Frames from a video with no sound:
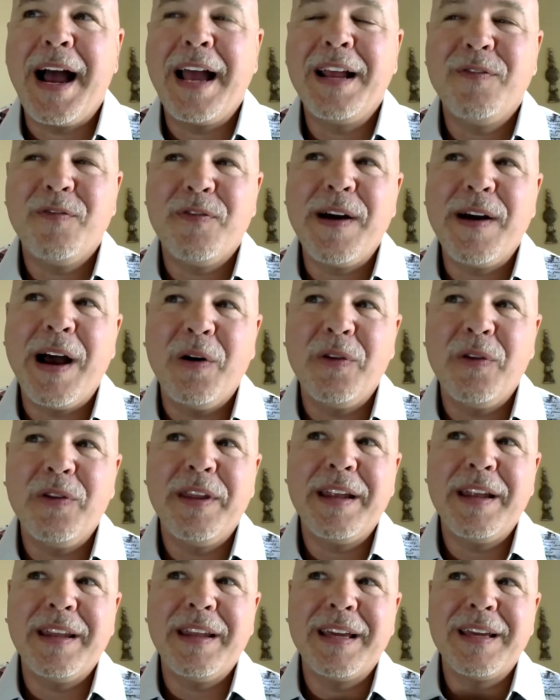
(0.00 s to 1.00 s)
I
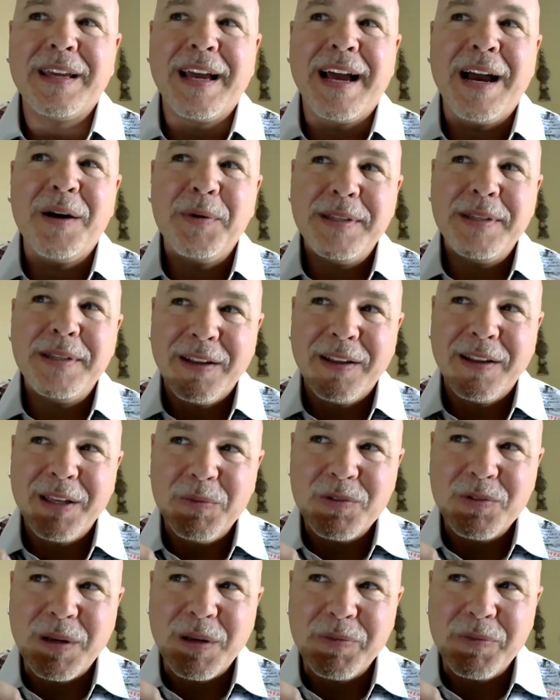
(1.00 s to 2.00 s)
found that like I would tell
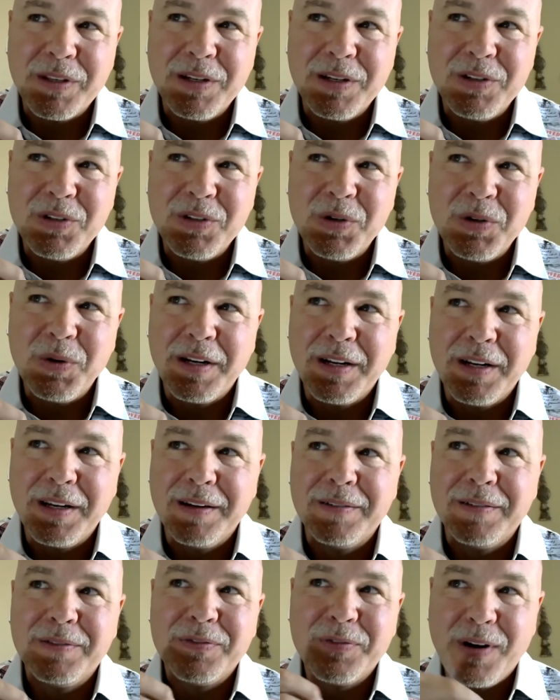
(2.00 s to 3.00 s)
him something to do on
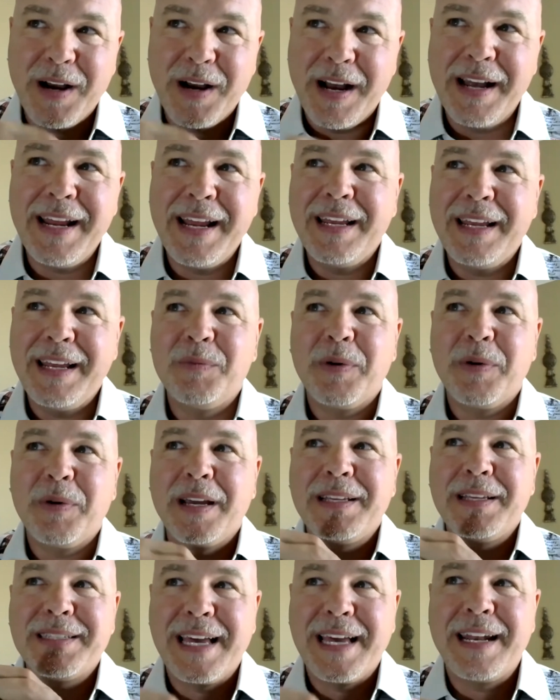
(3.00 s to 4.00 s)
a Friday, and
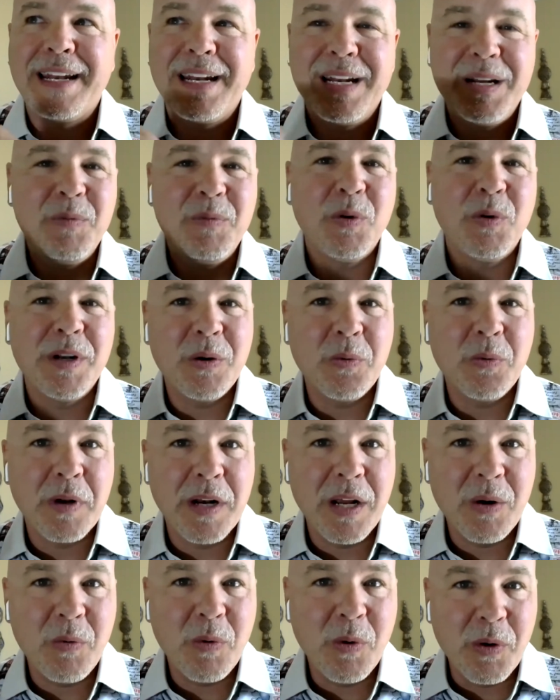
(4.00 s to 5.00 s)
by Saturday morning
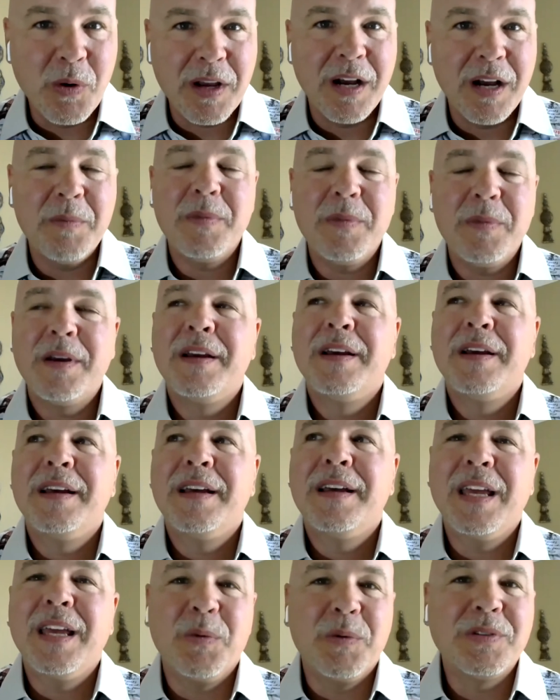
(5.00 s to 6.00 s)
when I woke up,
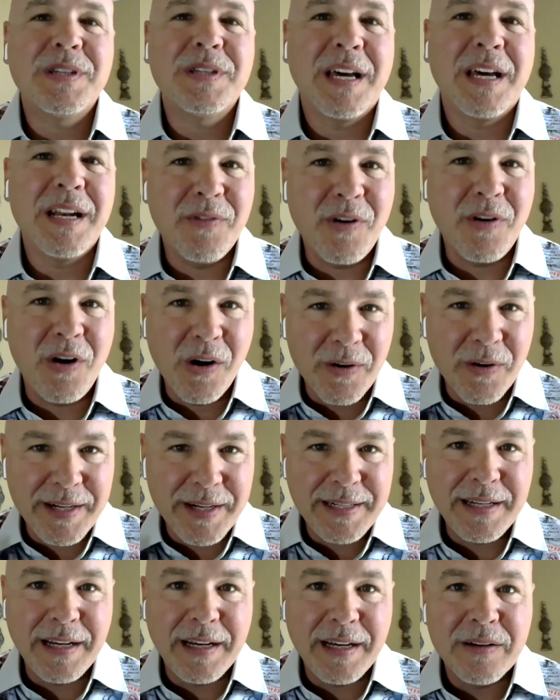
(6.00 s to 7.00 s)
it was kind of
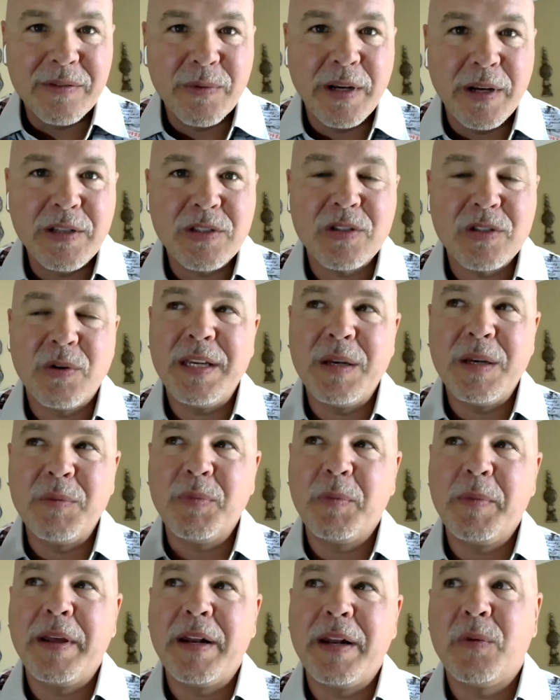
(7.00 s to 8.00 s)
already done, right? So he
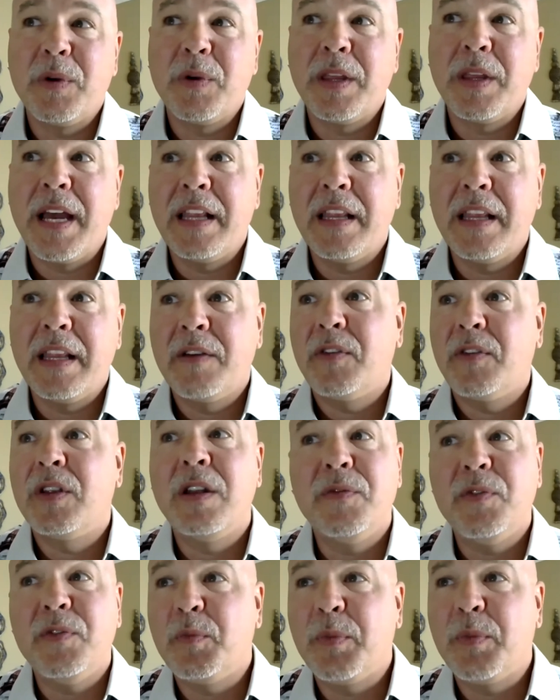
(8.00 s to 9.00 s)
implemented a really high level.
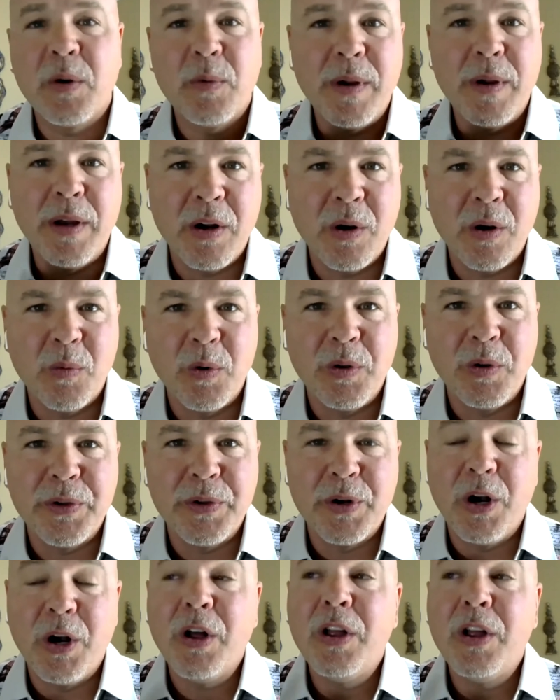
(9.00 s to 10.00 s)
And if you've been around our
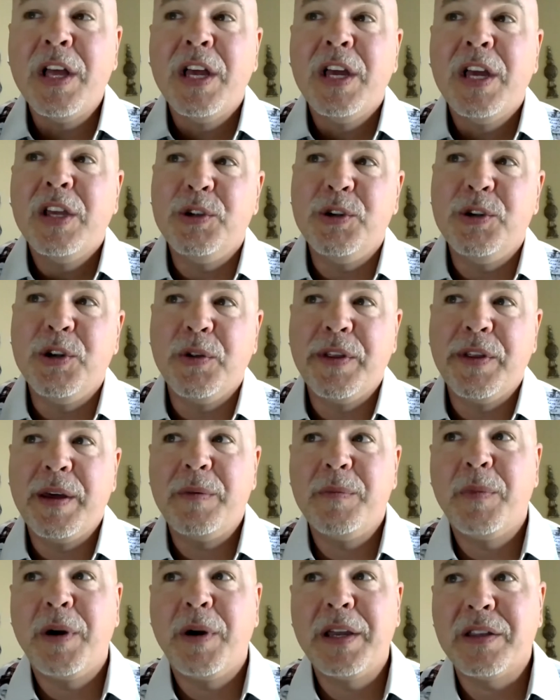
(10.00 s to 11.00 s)
world at all, you know
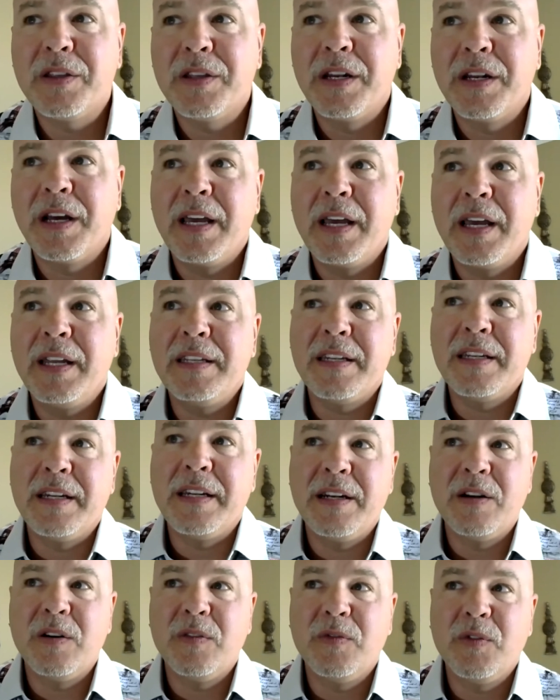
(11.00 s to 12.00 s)
that Michael and I did
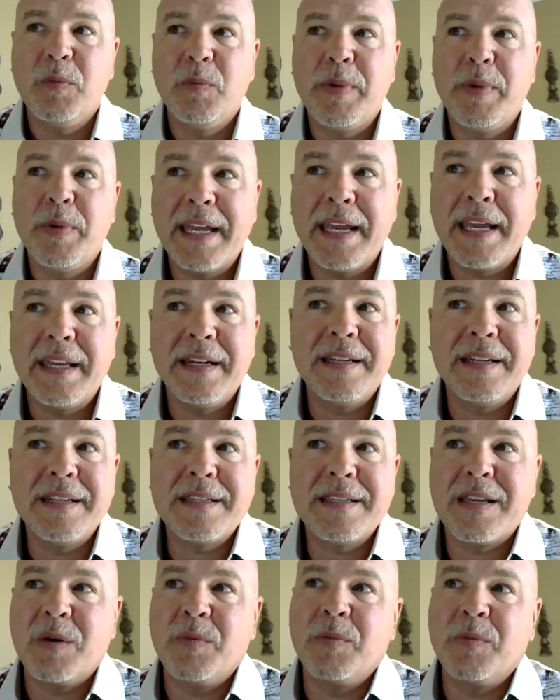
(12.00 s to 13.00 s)
an interview back in
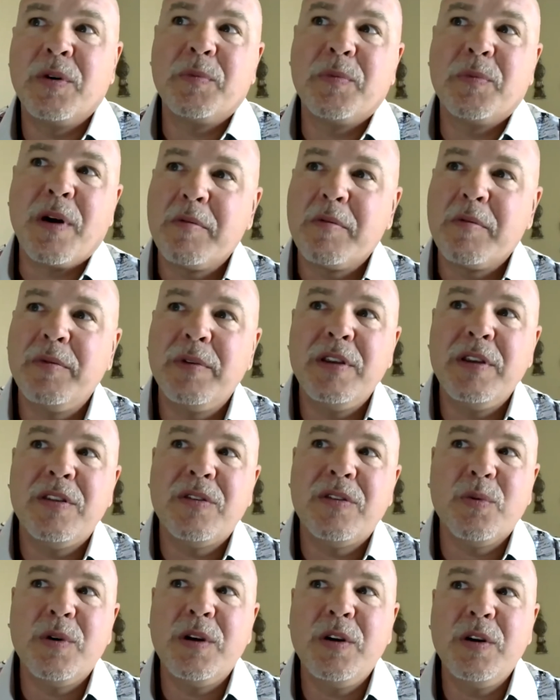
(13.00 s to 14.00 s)
December,
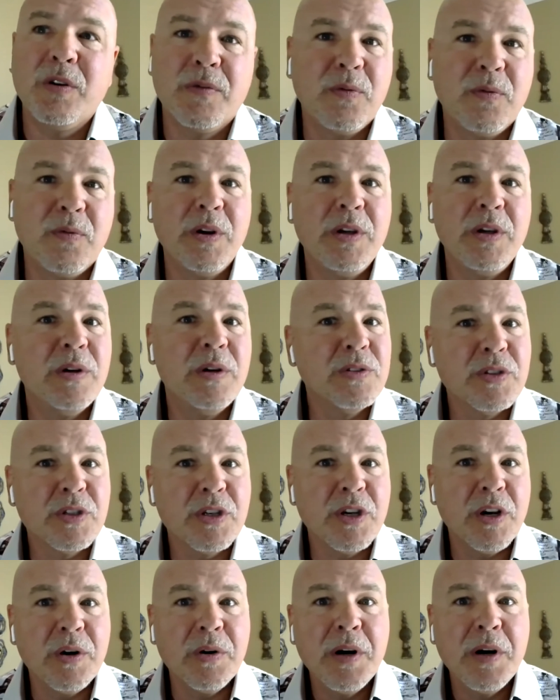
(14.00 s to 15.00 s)
probably three or four years
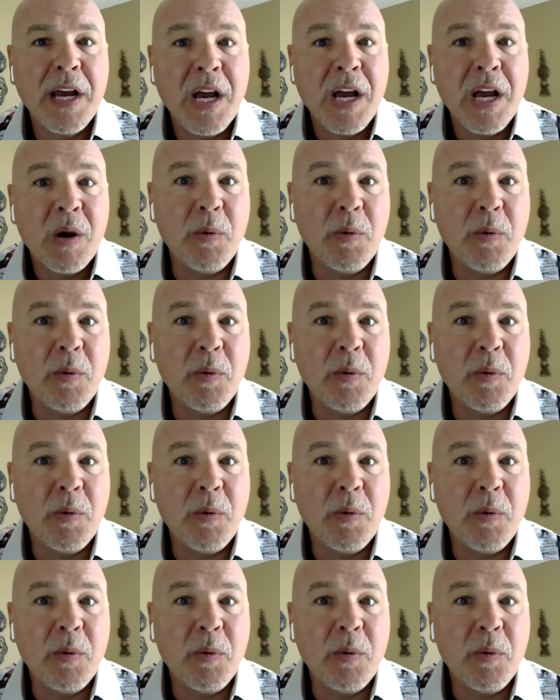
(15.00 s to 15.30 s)
ago,